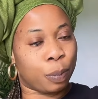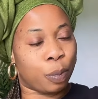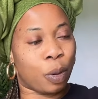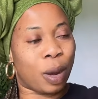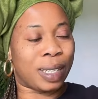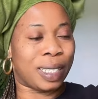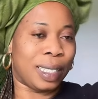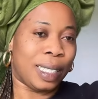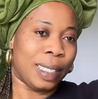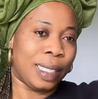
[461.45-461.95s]
are
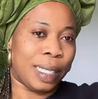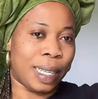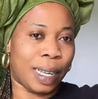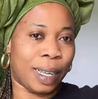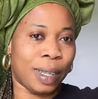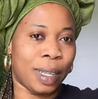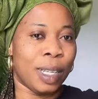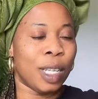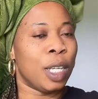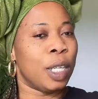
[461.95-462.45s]
still there,
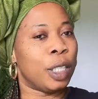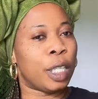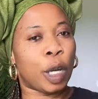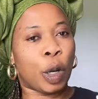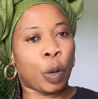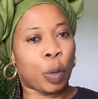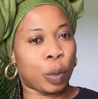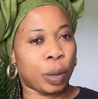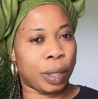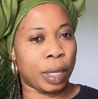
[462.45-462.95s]
they
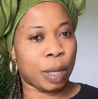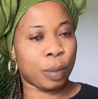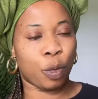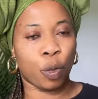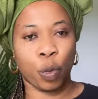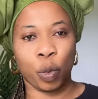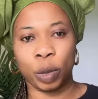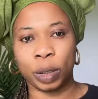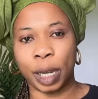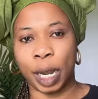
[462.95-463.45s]
condemn
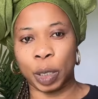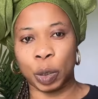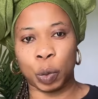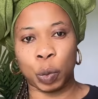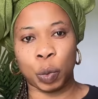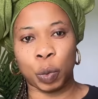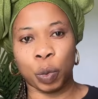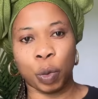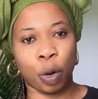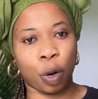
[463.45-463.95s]
what I
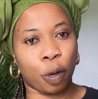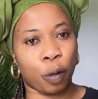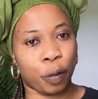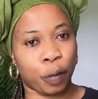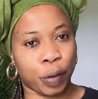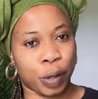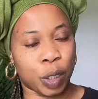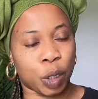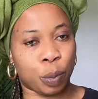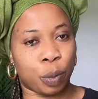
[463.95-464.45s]
do on
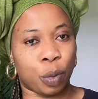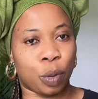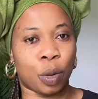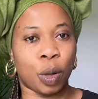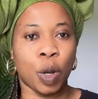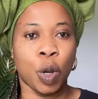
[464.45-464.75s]
Facebook.